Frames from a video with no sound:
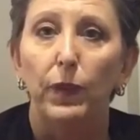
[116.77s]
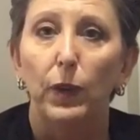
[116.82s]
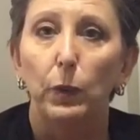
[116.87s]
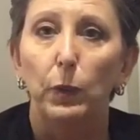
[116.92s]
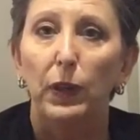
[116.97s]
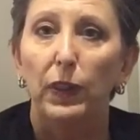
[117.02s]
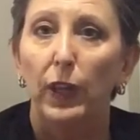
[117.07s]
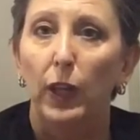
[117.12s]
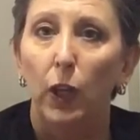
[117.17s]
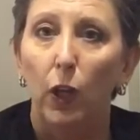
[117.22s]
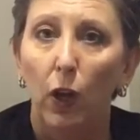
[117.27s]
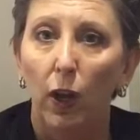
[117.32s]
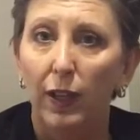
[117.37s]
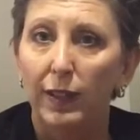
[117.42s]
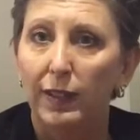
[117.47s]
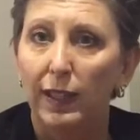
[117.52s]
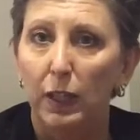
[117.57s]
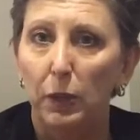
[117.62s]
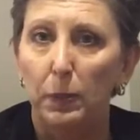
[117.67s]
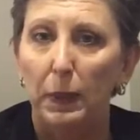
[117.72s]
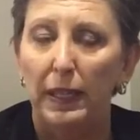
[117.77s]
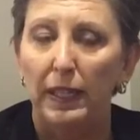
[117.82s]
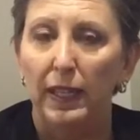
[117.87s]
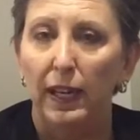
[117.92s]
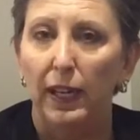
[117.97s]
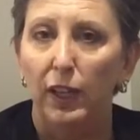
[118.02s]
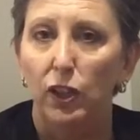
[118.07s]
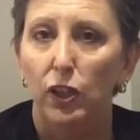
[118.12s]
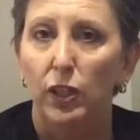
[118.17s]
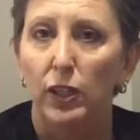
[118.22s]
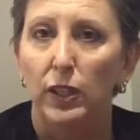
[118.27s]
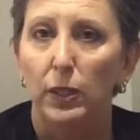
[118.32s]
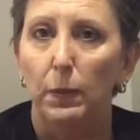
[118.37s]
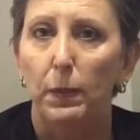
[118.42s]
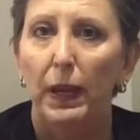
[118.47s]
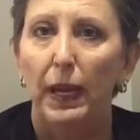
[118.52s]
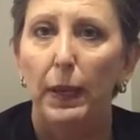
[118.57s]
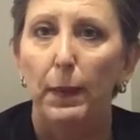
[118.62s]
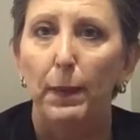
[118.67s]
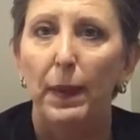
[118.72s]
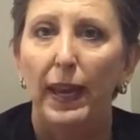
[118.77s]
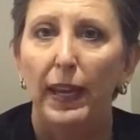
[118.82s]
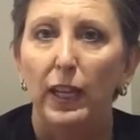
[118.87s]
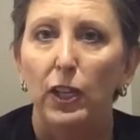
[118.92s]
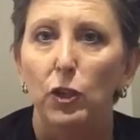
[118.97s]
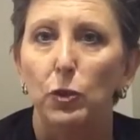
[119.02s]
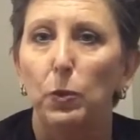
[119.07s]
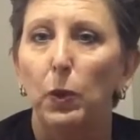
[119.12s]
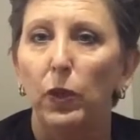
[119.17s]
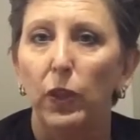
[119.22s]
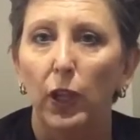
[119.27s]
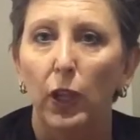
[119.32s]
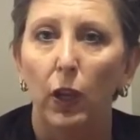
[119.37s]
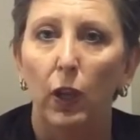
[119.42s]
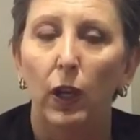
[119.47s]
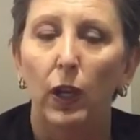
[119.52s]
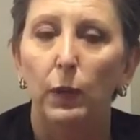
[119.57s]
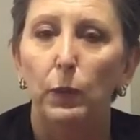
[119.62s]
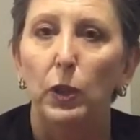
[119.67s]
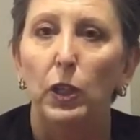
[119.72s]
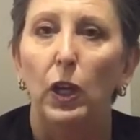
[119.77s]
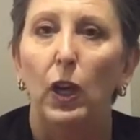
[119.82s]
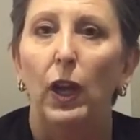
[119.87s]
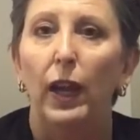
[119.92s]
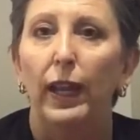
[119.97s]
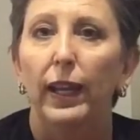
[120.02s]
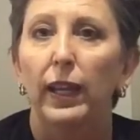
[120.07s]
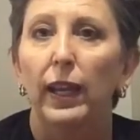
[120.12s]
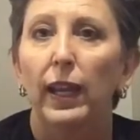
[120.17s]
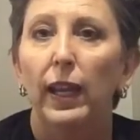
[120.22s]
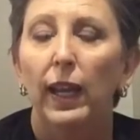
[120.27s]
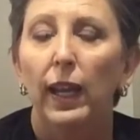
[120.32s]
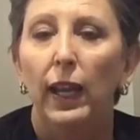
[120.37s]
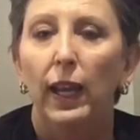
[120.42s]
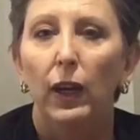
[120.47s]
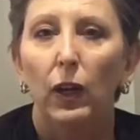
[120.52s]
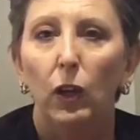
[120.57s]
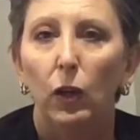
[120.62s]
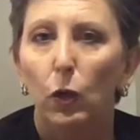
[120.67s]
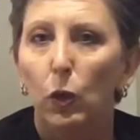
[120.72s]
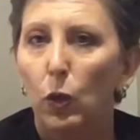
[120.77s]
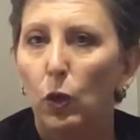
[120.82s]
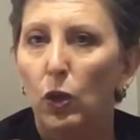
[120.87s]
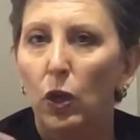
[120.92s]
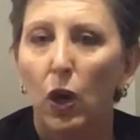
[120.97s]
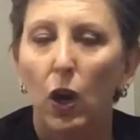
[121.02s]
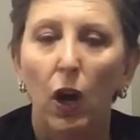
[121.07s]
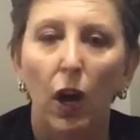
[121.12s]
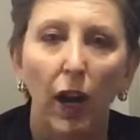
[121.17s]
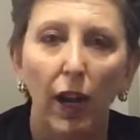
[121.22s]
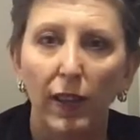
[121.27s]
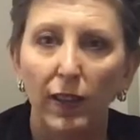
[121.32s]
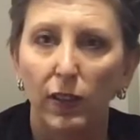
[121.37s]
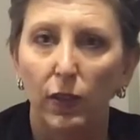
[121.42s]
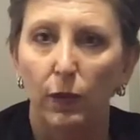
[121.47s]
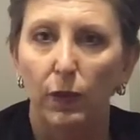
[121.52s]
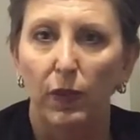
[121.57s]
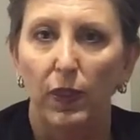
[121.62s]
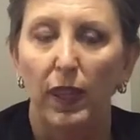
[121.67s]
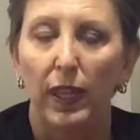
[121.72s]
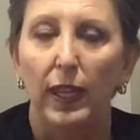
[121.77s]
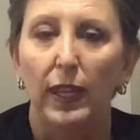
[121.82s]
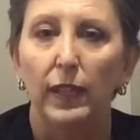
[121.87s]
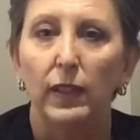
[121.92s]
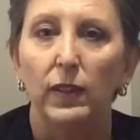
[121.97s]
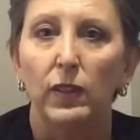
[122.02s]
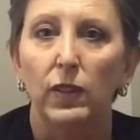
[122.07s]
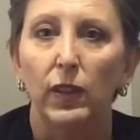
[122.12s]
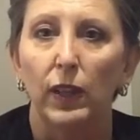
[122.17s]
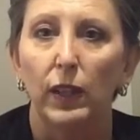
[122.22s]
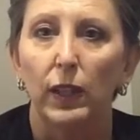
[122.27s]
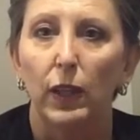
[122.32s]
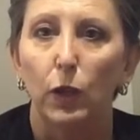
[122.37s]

where the client's expectations are being managed, what the client would like, all kinds of things that